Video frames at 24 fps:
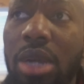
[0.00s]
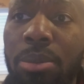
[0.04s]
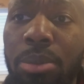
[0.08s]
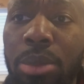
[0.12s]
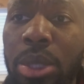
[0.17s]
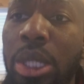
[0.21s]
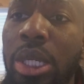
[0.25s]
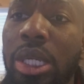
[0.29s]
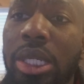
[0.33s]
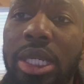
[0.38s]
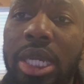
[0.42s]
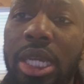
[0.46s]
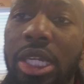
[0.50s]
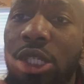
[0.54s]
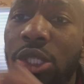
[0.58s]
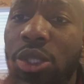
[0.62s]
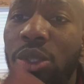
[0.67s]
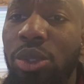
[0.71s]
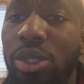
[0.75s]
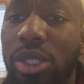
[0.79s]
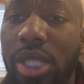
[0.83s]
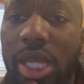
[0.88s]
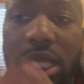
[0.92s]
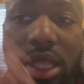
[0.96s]
a book that
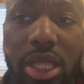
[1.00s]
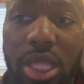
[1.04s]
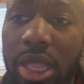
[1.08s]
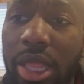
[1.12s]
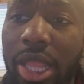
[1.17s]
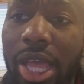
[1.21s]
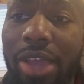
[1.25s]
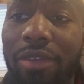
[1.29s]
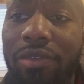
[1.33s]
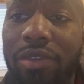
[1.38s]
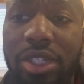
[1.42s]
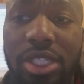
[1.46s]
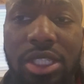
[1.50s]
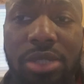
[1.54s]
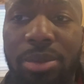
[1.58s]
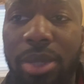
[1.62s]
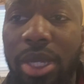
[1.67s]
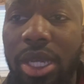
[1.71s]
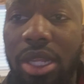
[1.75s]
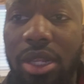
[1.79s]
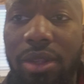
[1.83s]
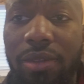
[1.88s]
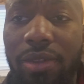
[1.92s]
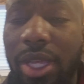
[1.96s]
shows like the life
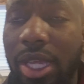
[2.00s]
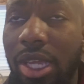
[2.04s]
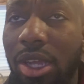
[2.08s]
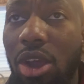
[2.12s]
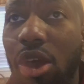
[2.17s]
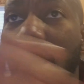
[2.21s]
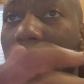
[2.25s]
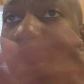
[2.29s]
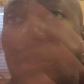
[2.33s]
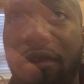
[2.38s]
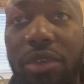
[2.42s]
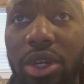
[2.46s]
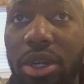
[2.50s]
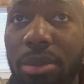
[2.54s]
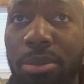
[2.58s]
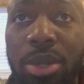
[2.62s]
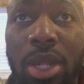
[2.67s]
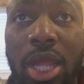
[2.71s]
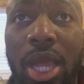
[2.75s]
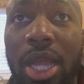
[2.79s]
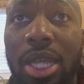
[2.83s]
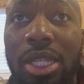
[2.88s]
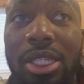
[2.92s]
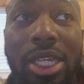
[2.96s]
span of like every
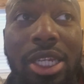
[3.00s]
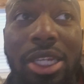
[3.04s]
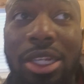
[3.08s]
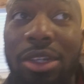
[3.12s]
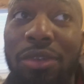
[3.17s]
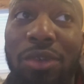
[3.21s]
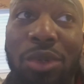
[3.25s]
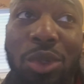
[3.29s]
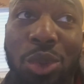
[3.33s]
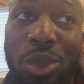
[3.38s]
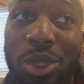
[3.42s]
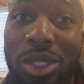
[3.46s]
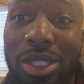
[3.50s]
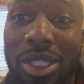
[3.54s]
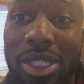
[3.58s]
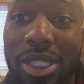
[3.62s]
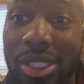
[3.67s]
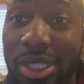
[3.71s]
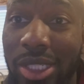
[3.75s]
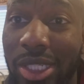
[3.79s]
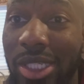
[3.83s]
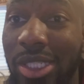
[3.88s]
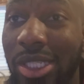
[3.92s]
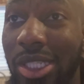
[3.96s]
appliance. I didn't even know this
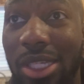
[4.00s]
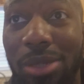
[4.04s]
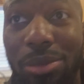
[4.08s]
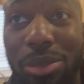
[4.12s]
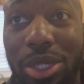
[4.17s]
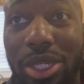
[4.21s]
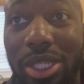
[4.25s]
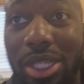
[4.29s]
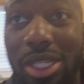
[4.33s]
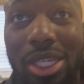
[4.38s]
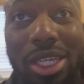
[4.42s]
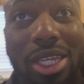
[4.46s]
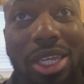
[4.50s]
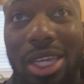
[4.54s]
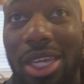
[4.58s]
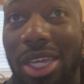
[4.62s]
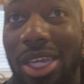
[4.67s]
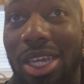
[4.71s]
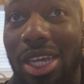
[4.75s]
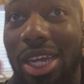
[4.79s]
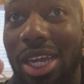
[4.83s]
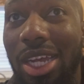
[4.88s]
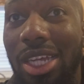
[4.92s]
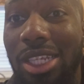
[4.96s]
existed, but
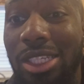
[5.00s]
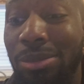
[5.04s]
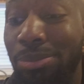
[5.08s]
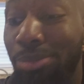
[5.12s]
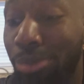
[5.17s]
I got this